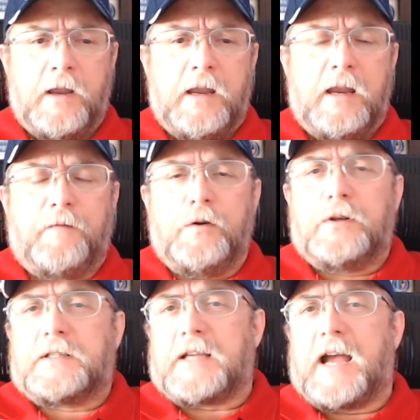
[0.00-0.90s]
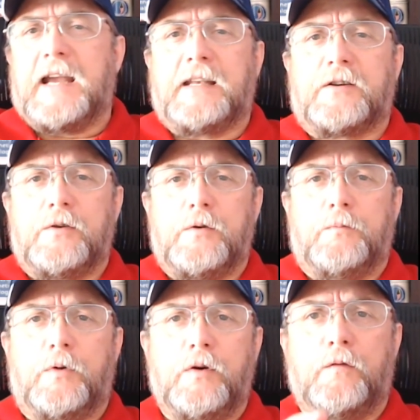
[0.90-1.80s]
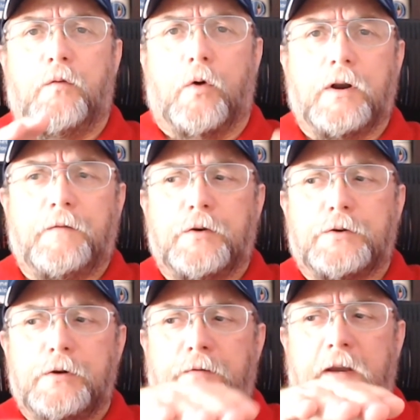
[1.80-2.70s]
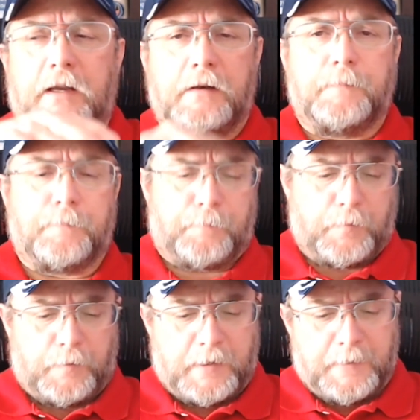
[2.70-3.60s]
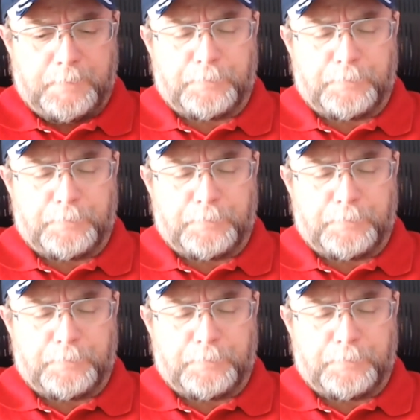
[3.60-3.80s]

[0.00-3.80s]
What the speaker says: If you decide to move one of your 2 feet, okay,